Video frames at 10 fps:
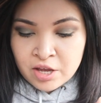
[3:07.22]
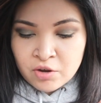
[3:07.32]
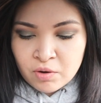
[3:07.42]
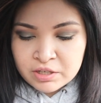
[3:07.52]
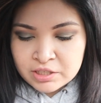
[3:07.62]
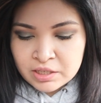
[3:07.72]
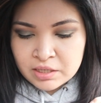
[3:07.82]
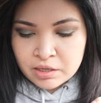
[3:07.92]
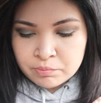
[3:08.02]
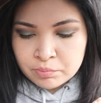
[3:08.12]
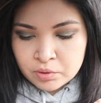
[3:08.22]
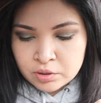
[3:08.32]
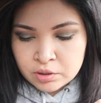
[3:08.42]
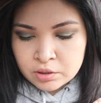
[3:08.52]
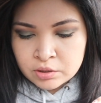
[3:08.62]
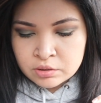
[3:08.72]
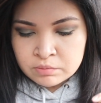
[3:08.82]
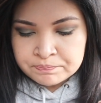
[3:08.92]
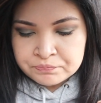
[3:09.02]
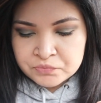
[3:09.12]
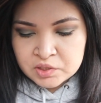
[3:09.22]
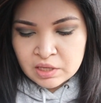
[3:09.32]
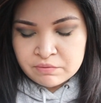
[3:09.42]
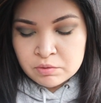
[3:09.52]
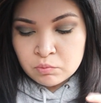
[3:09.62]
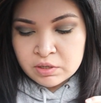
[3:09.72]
Question number seven.